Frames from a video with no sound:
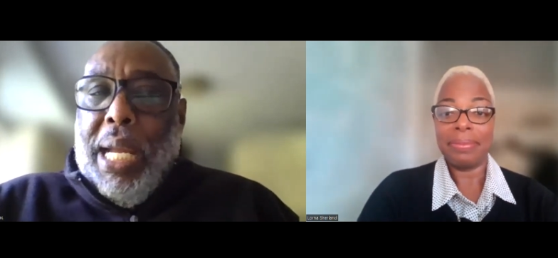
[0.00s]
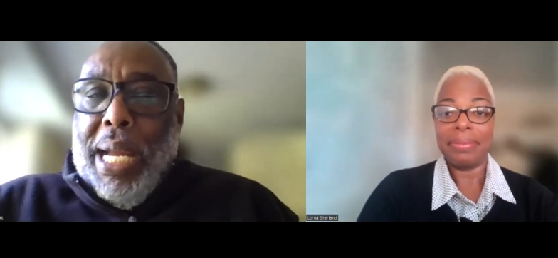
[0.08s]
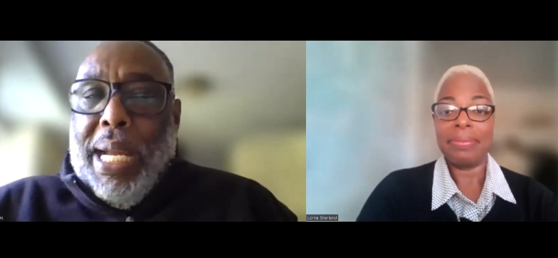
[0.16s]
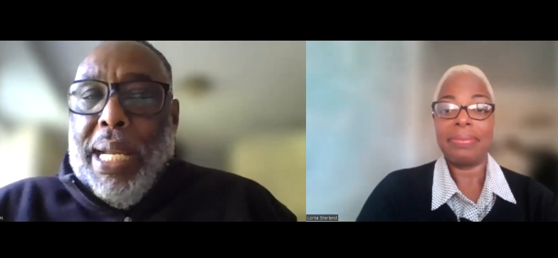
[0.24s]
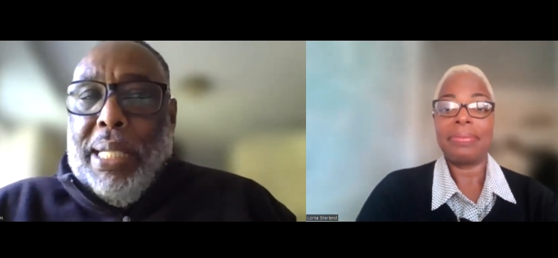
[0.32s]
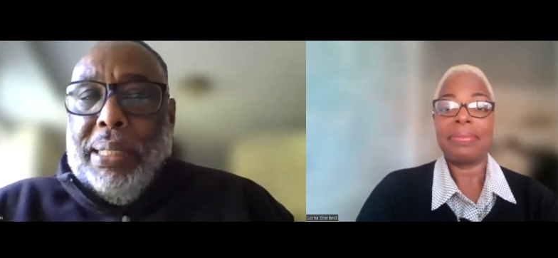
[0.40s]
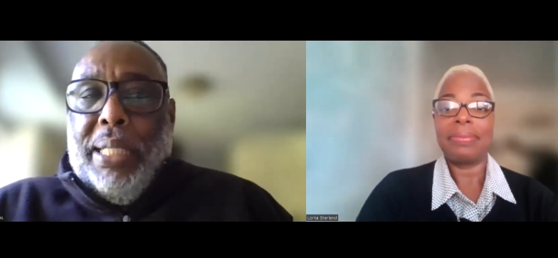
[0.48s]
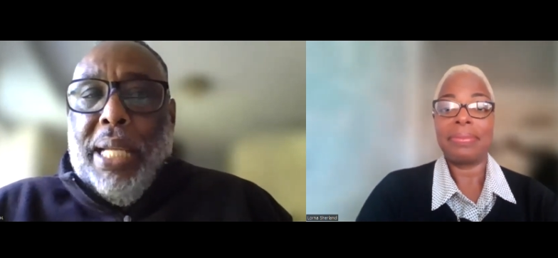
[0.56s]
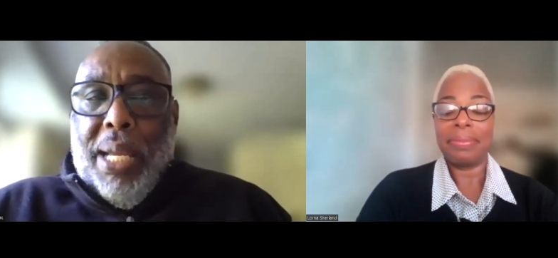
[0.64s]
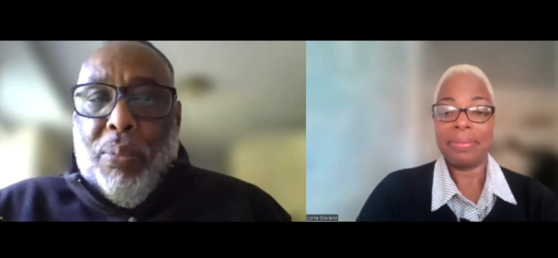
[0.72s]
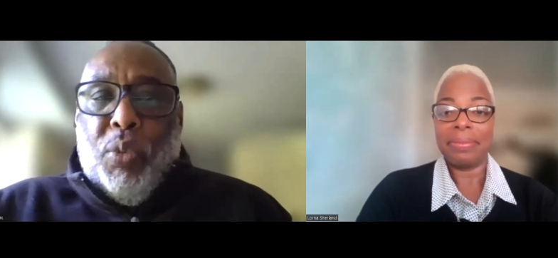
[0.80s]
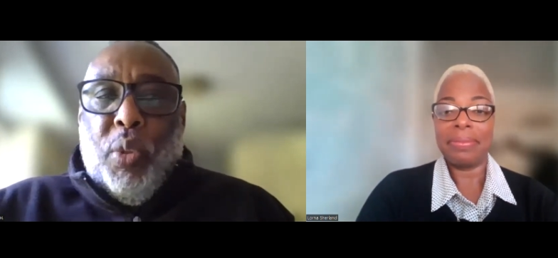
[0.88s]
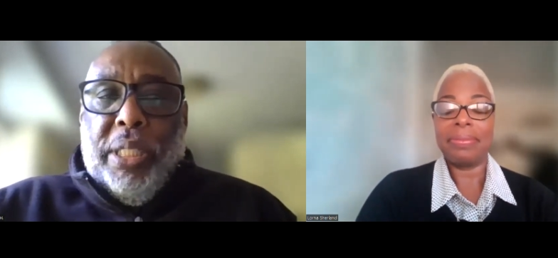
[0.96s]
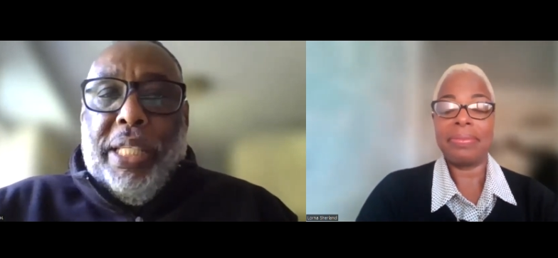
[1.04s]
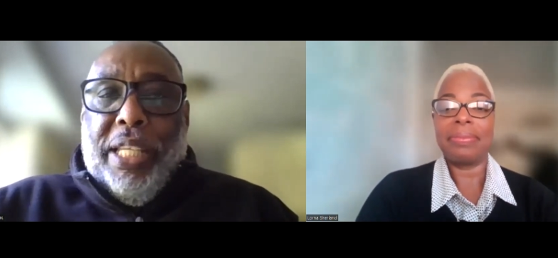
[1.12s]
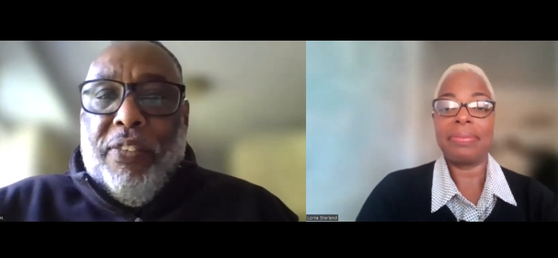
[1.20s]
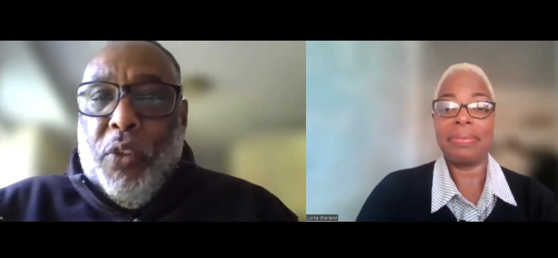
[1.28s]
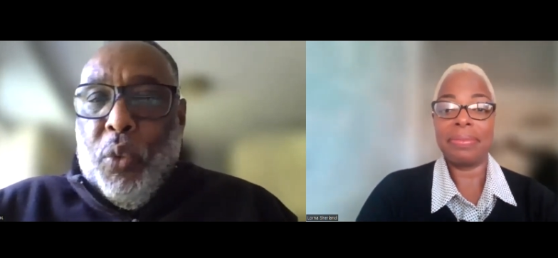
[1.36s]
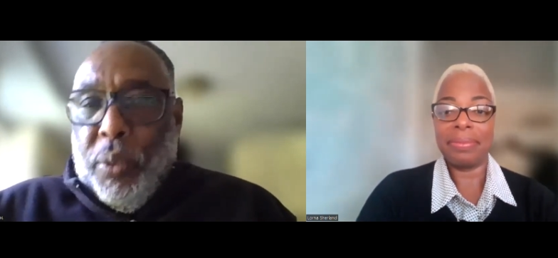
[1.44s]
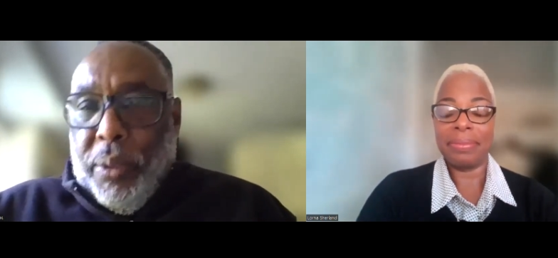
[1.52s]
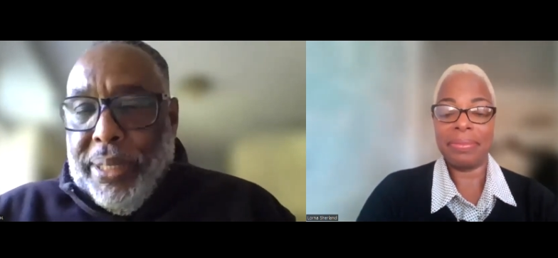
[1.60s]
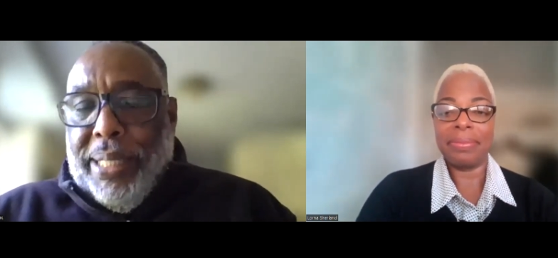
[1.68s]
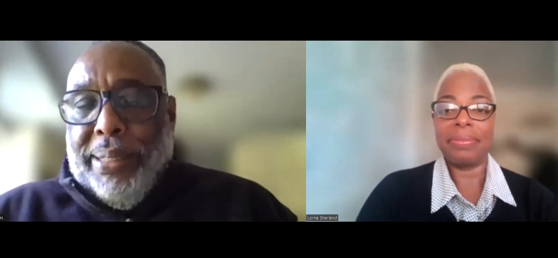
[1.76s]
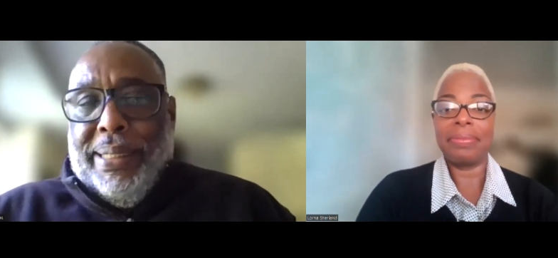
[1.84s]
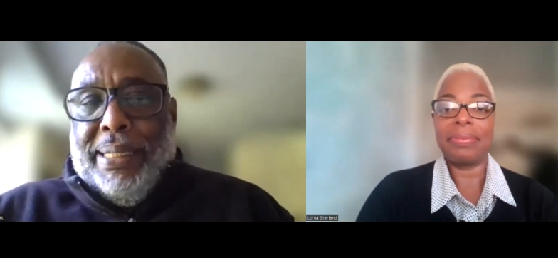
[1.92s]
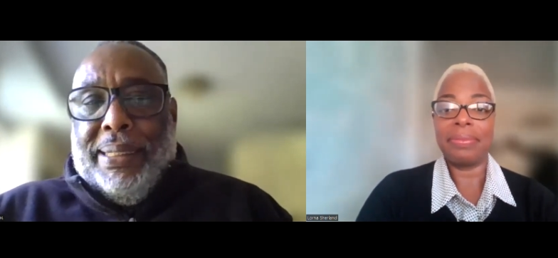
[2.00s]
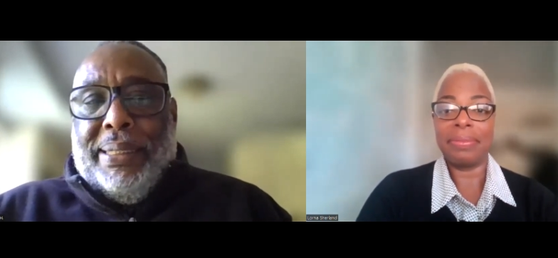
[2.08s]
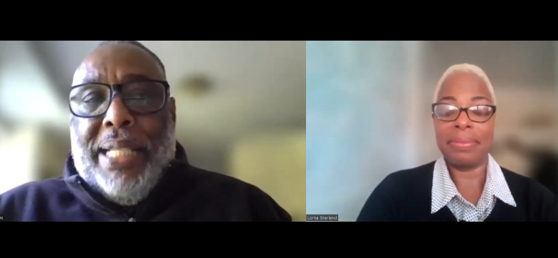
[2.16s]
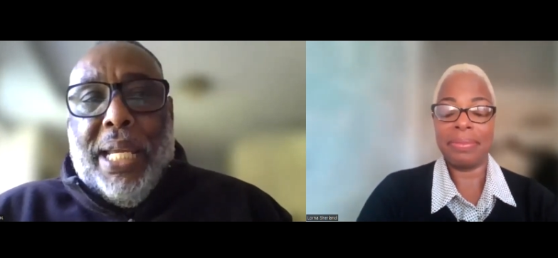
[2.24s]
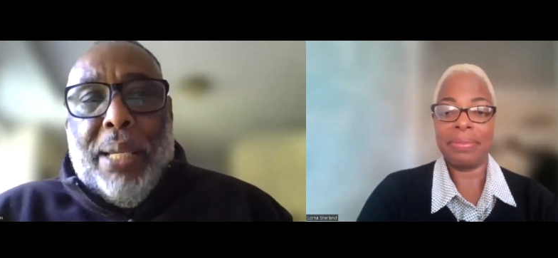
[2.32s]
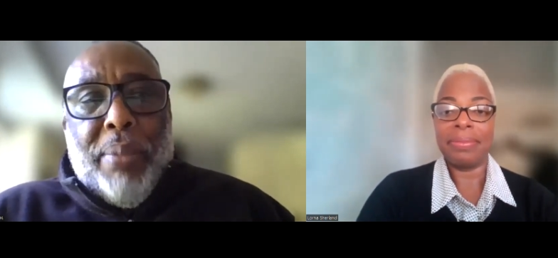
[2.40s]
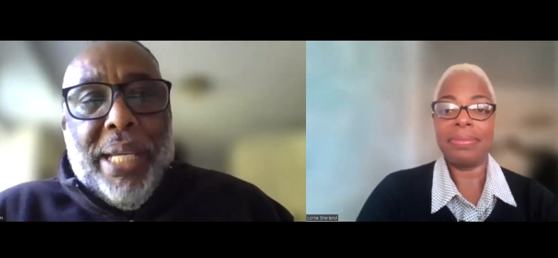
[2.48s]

Speaker 1: and I'm going to give you this time.